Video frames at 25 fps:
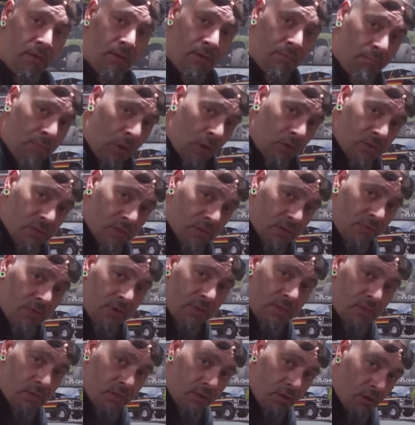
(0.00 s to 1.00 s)
Most of
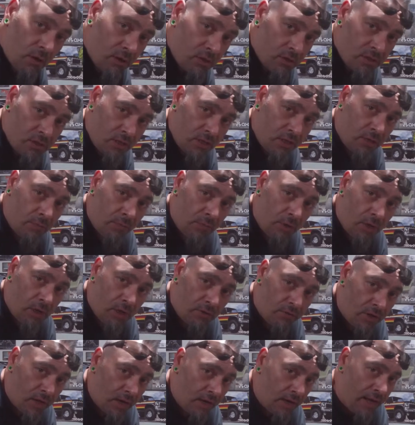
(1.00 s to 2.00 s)
us in the RC community
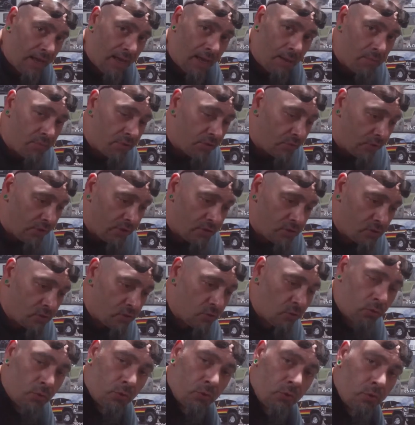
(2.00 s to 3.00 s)
have got M3
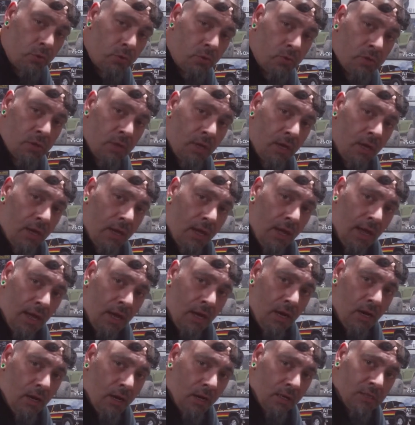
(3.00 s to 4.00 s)
screws
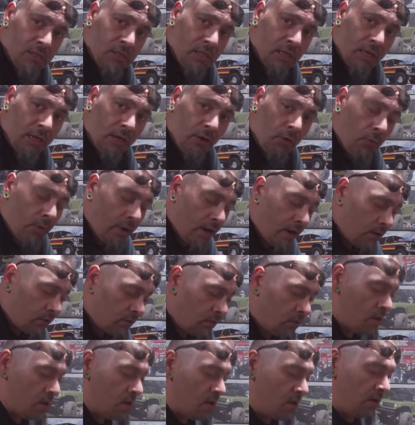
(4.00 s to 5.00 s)
and nuts laying
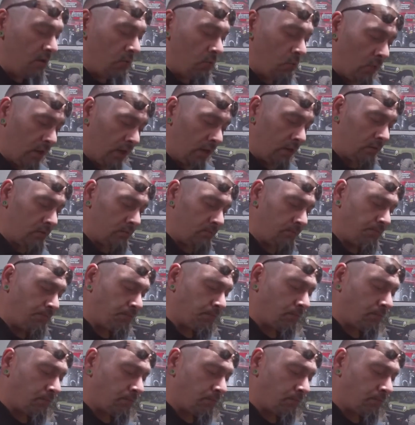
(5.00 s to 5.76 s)
around. Well,